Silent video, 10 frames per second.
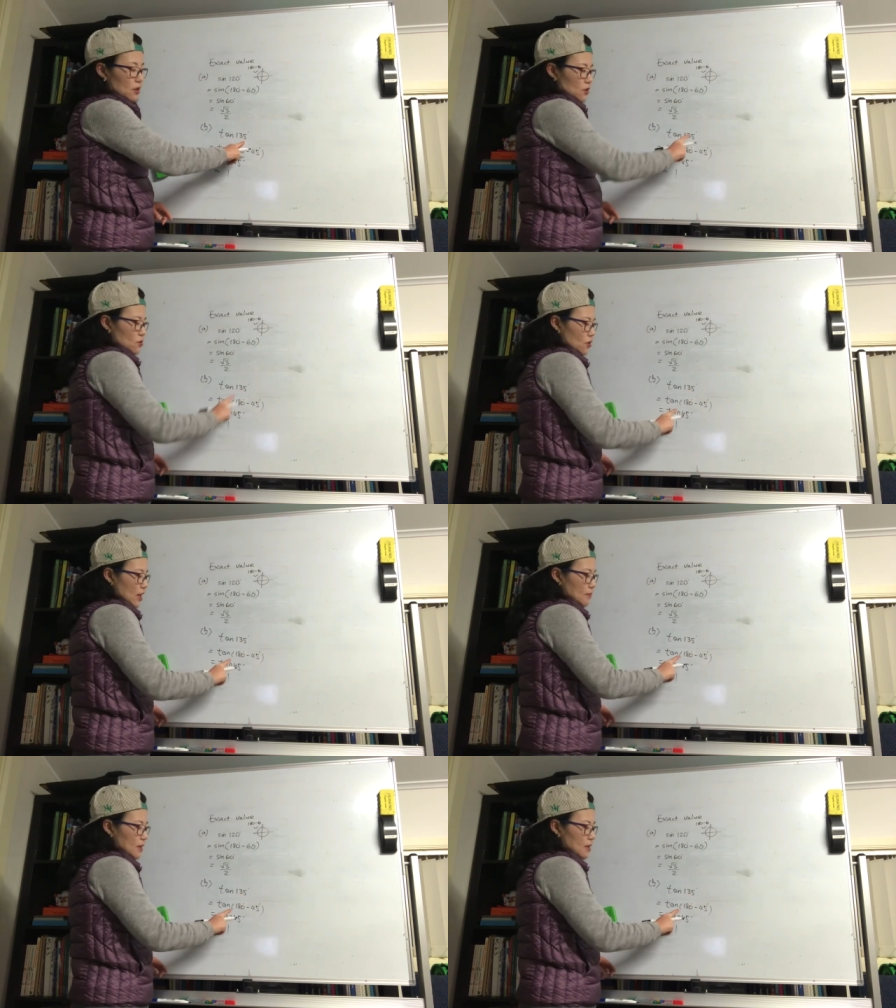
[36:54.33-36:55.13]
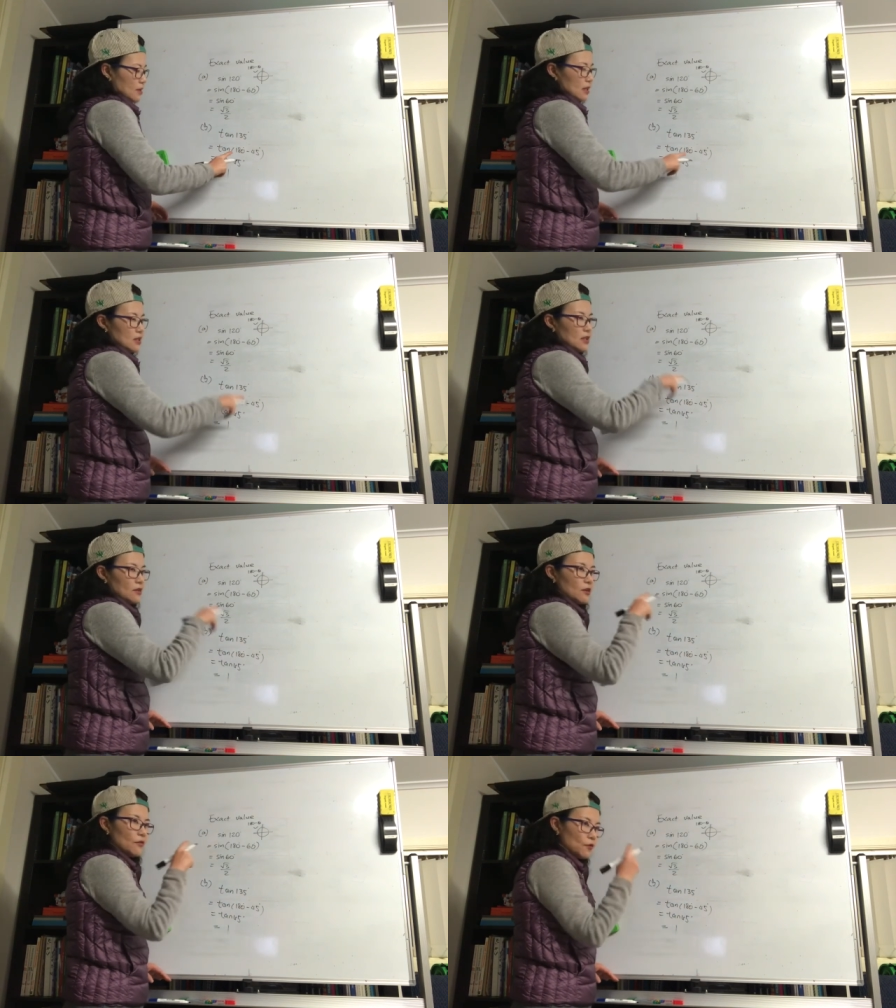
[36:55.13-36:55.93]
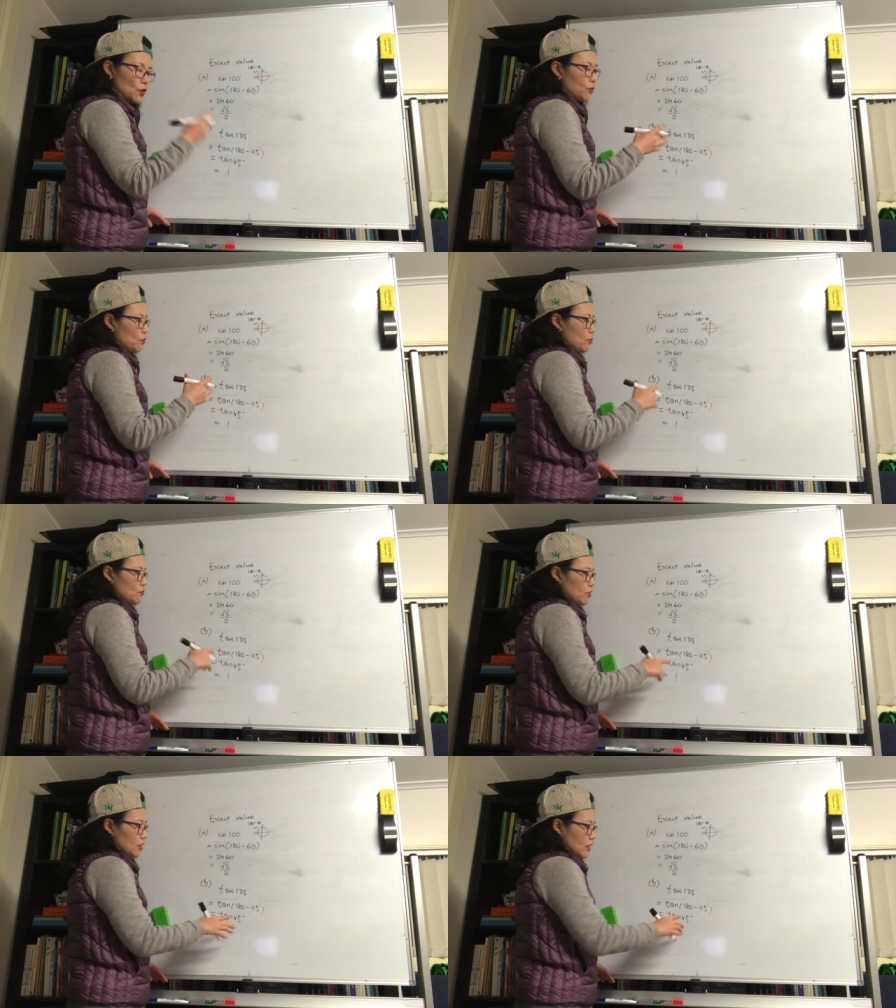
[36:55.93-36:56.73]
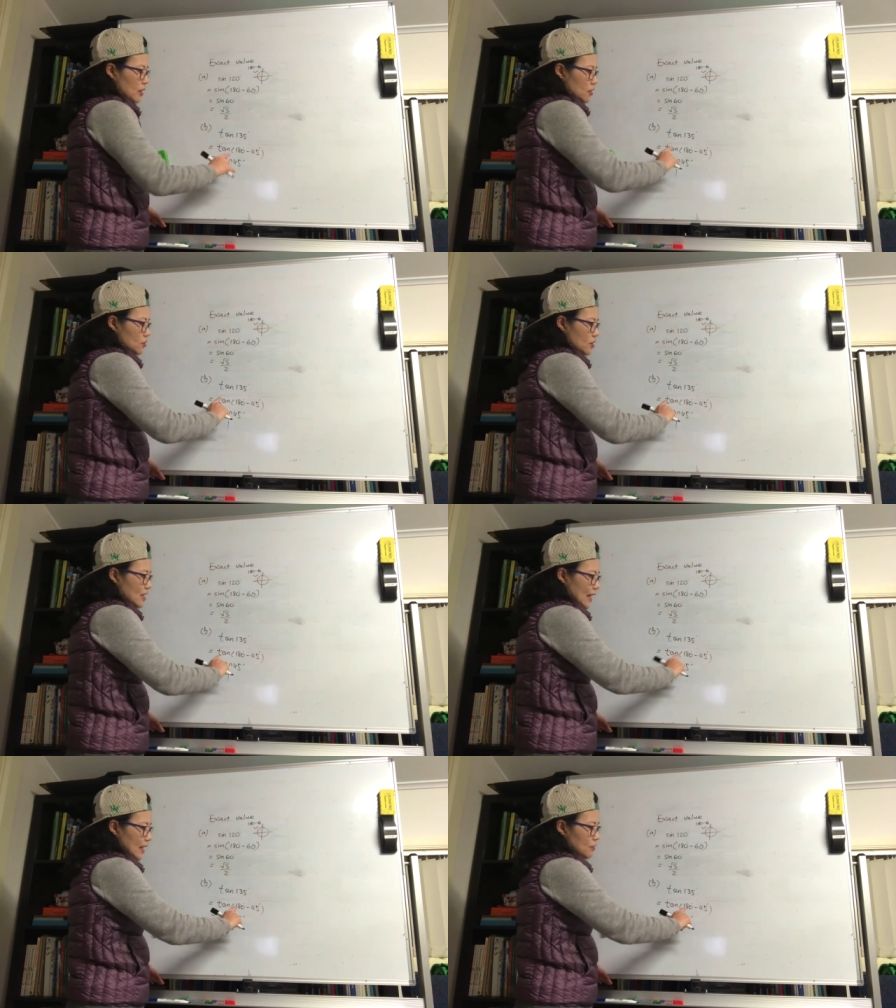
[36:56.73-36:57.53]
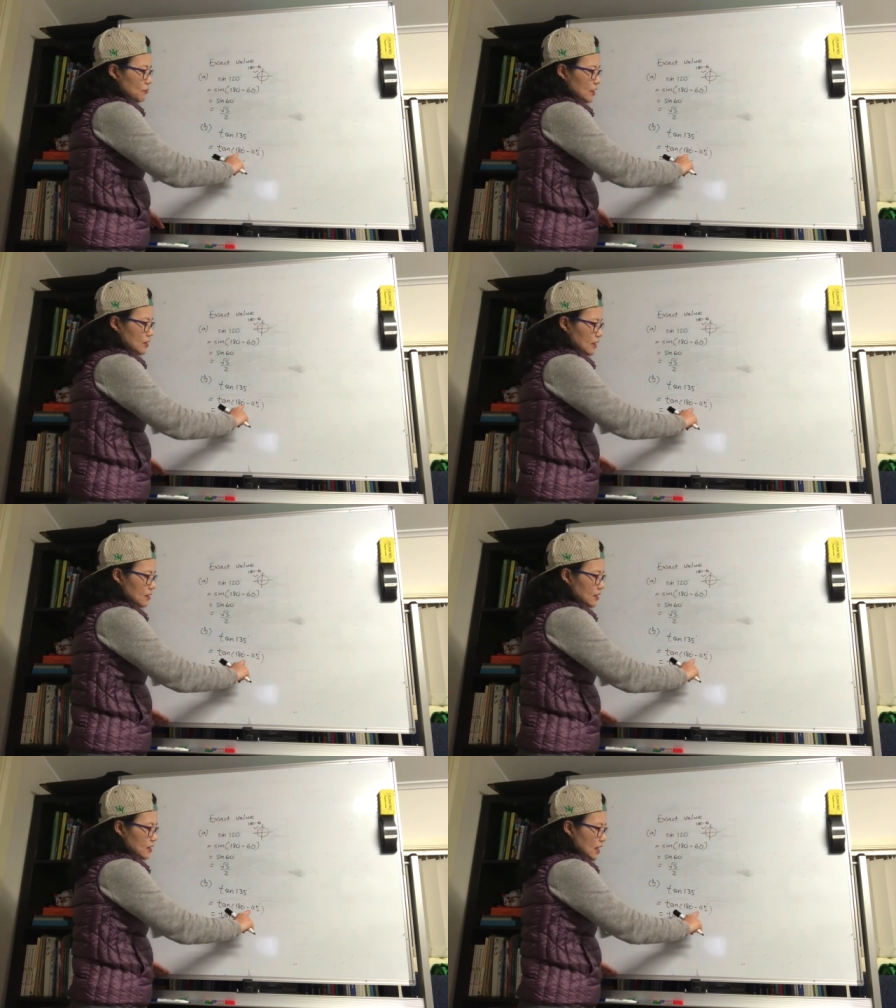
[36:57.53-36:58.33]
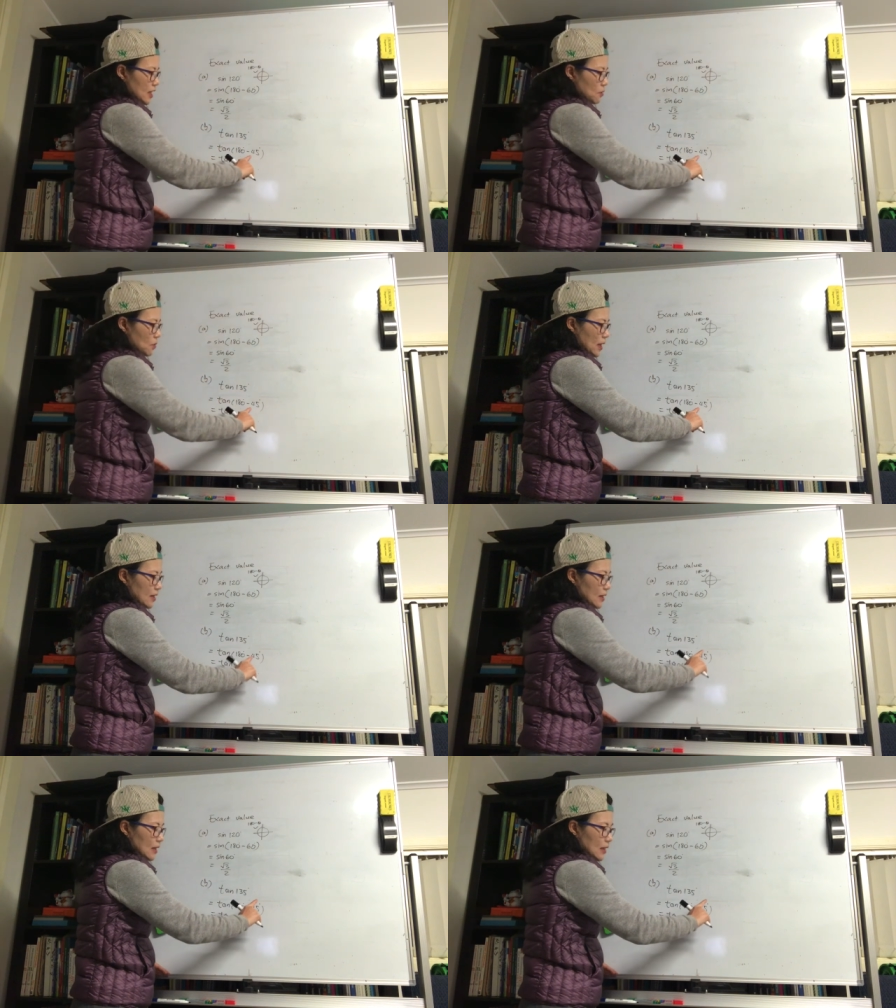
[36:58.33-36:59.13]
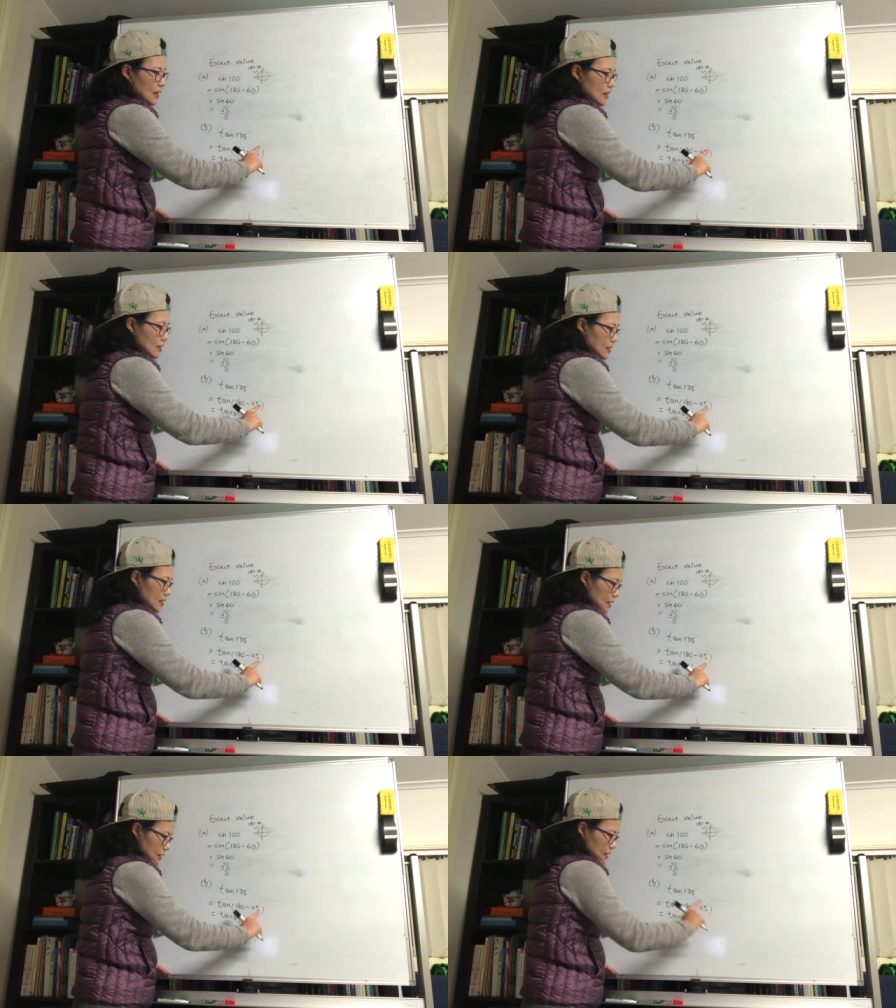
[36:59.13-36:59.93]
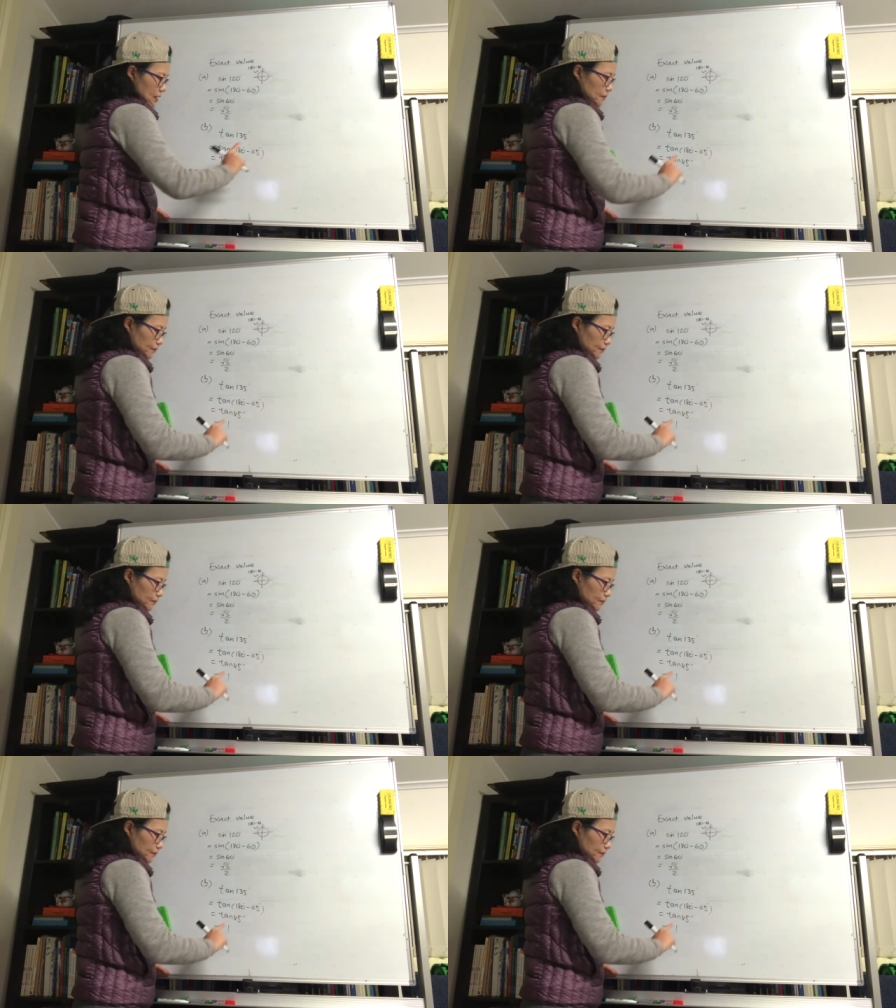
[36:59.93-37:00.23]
So that means it's in the fourth quadrant. So tan 360 take away 60.